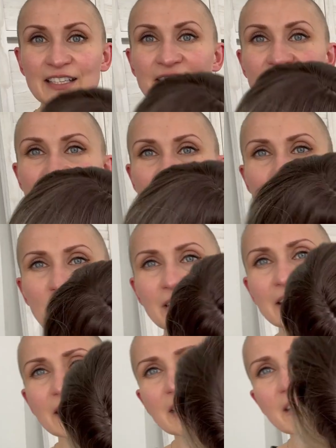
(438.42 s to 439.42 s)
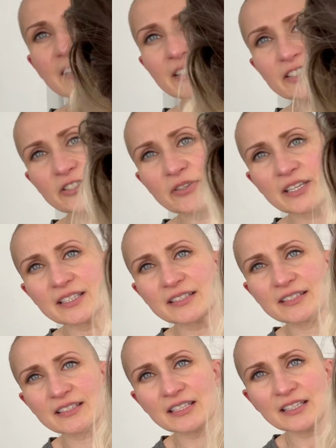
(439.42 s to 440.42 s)
Similarly, guys, you can
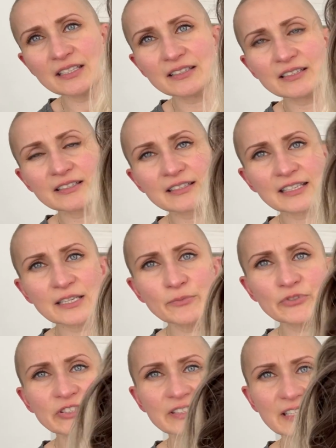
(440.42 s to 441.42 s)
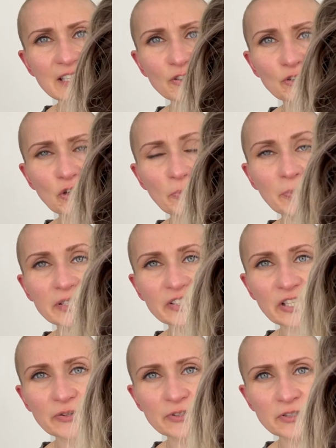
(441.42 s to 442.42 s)
see the same skin top
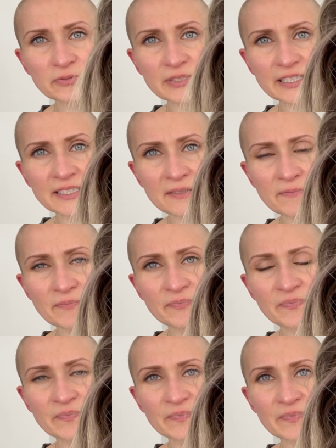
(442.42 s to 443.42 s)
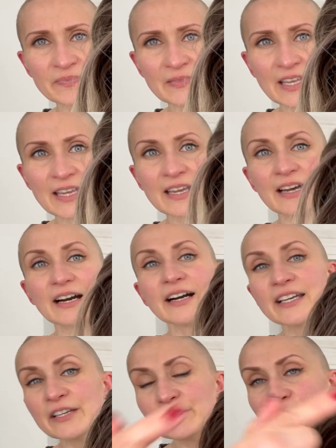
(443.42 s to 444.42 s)
material there. I
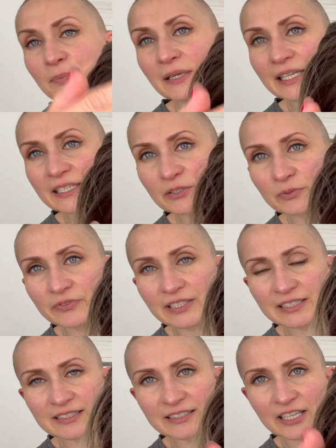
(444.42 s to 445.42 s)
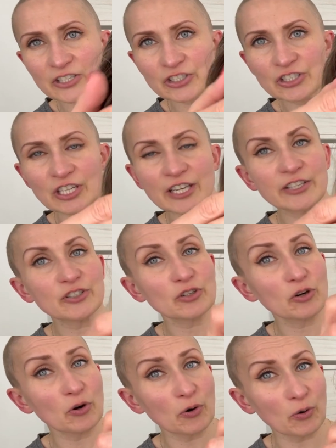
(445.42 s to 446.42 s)
haven't played with that section at
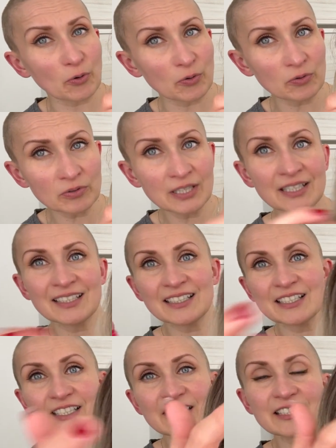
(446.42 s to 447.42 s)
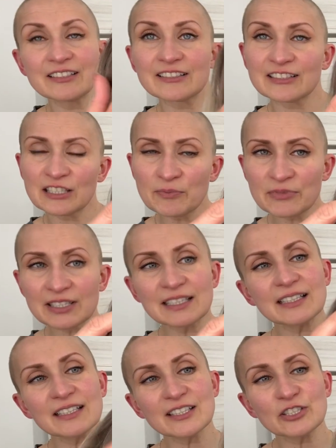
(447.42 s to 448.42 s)
all. It seems
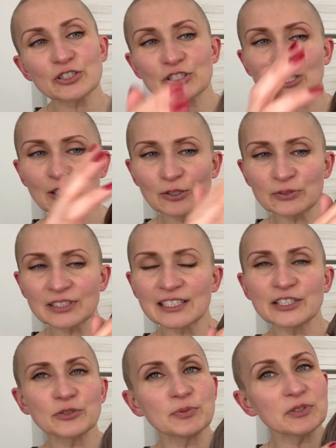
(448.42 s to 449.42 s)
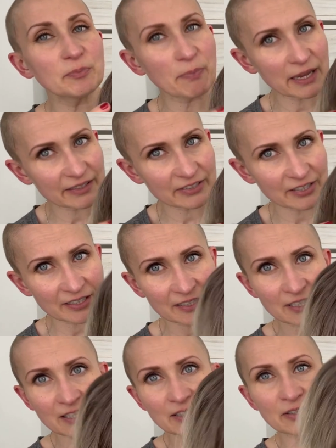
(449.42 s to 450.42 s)
like she looked a little bit better
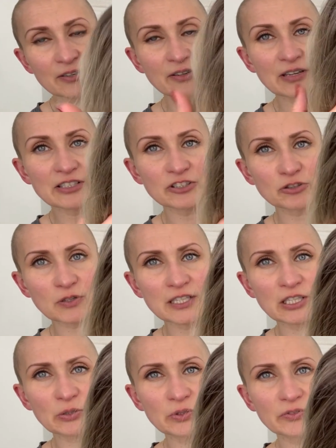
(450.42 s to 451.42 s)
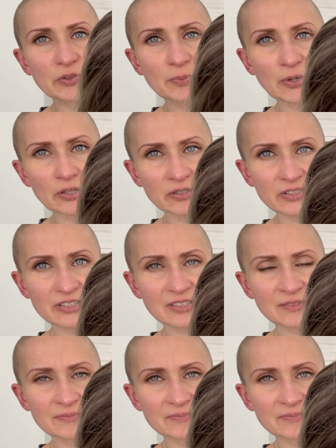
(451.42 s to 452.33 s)
straight out of the box.